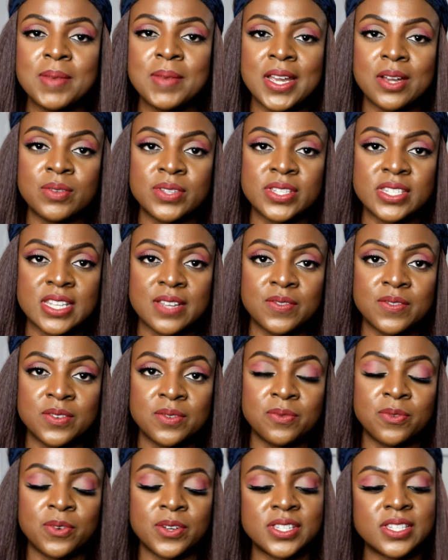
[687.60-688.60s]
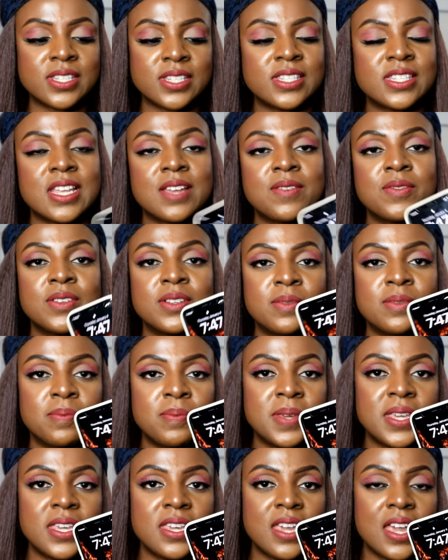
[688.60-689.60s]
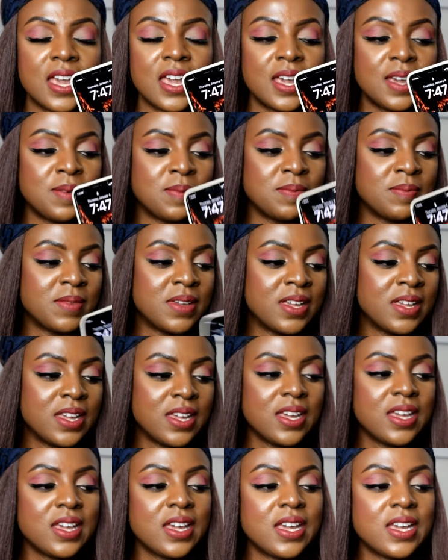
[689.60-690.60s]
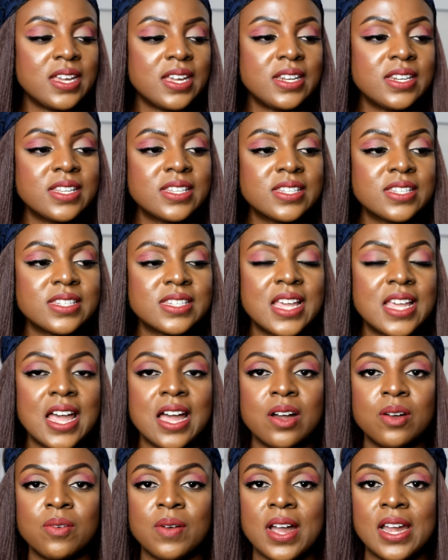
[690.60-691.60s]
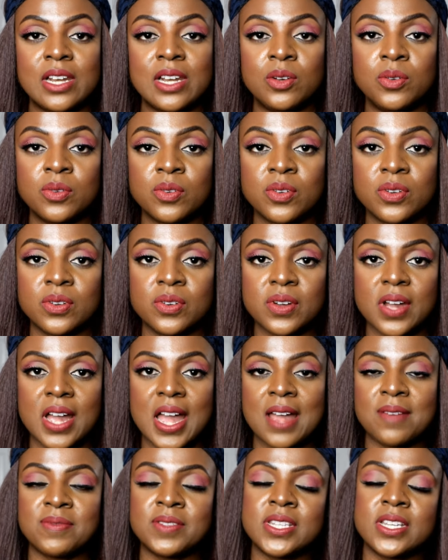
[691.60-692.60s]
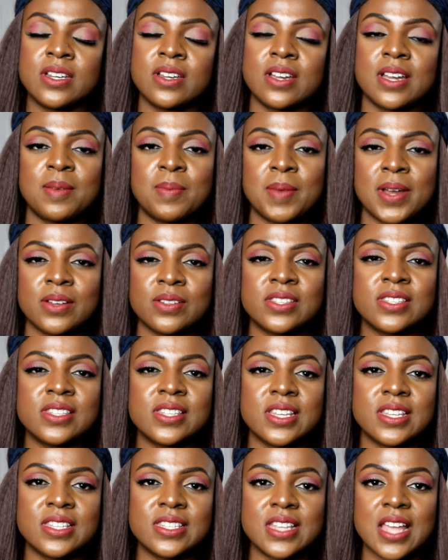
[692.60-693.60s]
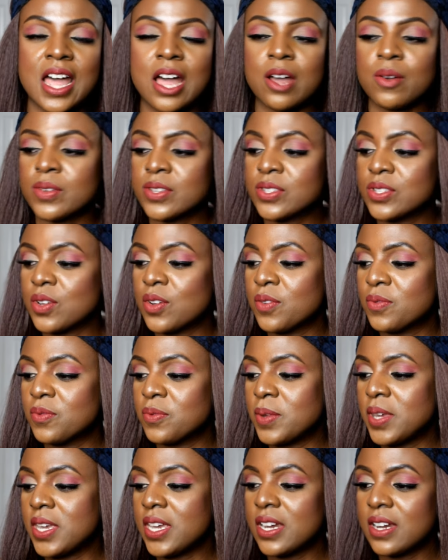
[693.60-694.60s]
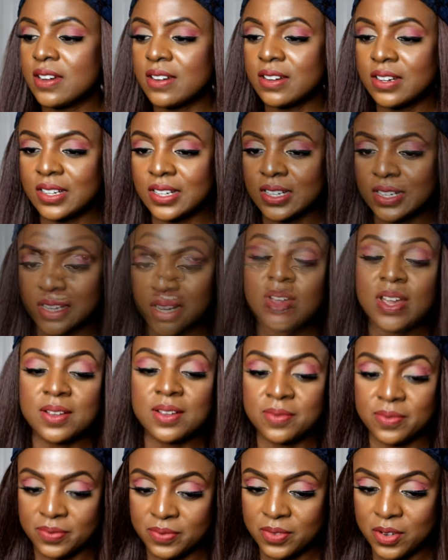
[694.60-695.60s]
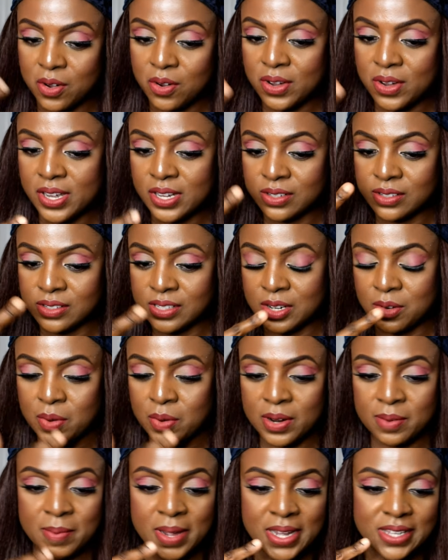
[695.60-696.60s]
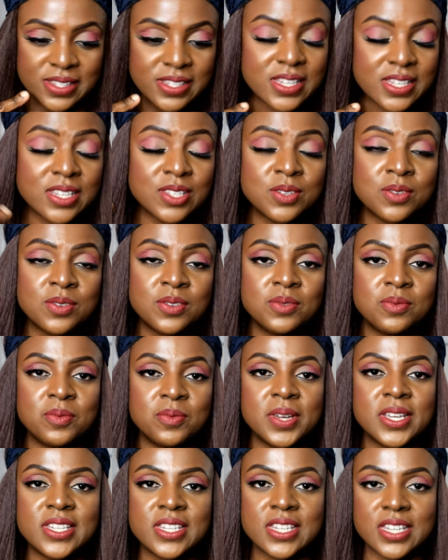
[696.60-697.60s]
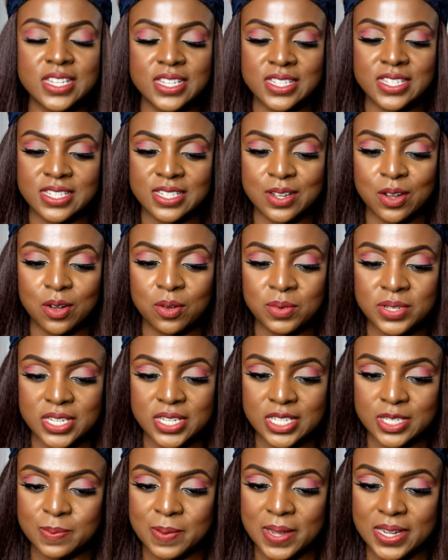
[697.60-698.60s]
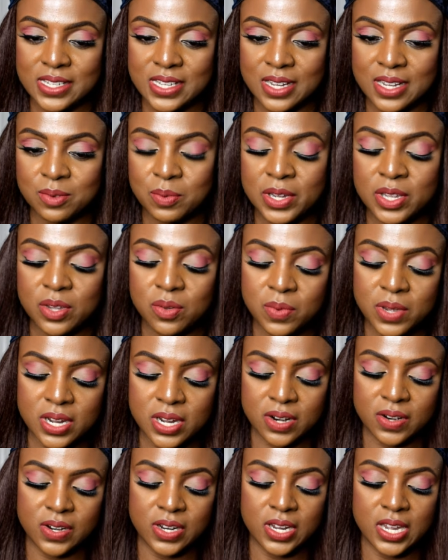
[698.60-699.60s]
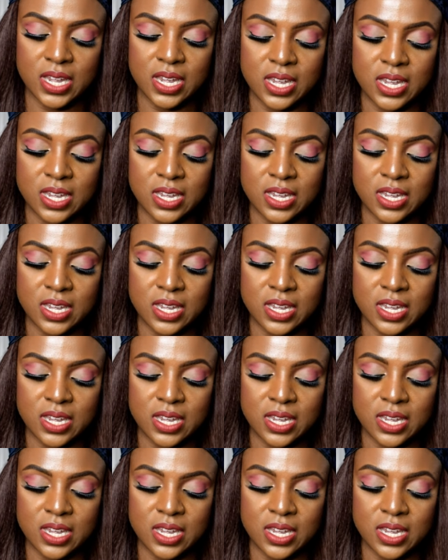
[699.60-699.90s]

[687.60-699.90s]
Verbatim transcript: now is 7.47 p.m. and this is how I look after about six hours of wear. I do have oil around my T-zone which is always expected when you wear a